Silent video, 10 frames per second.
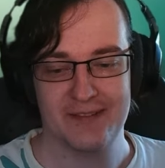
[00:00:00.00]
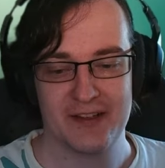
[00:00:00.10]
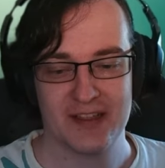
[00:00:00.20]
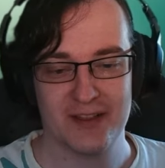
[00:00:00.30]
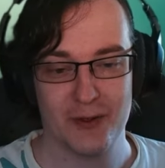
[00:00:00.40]
If
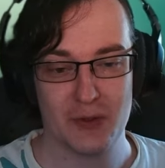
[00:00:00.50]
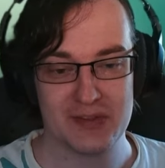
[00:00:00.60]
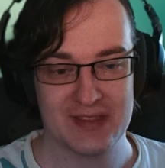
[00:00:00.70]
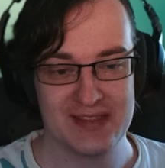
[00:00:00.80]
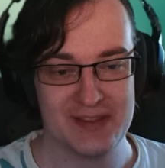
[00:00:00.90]
I check
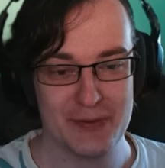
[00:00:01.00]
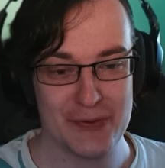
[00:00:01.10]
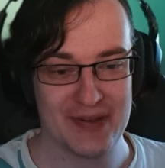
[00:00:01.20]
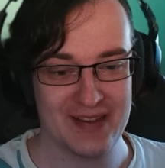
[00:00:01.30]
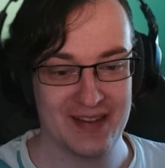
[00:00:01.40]
logs, it's
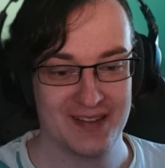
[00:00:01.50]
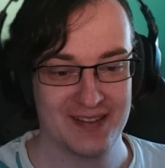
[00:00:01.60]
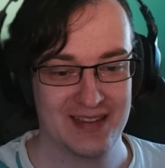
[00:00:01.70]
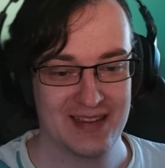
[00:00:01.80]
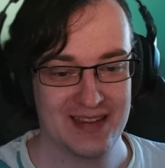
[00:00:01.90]
usually,
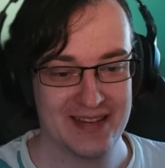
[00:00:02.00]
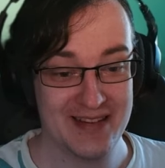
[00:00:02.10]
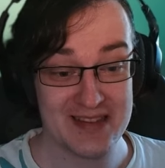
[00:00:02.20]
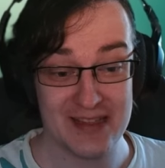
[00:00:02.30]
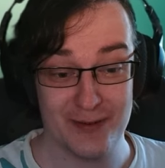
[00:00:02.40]

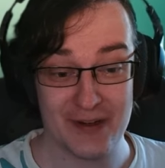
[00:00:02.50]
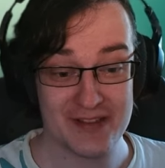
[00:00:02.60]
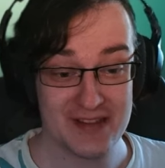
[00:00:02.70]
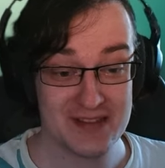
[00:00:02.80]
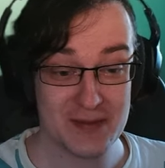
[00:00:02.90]
here's
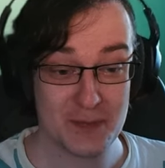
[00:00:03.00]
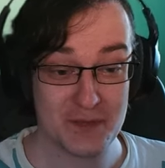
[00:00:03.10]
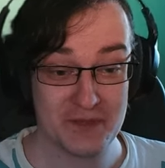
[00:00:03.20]
Efflorescence,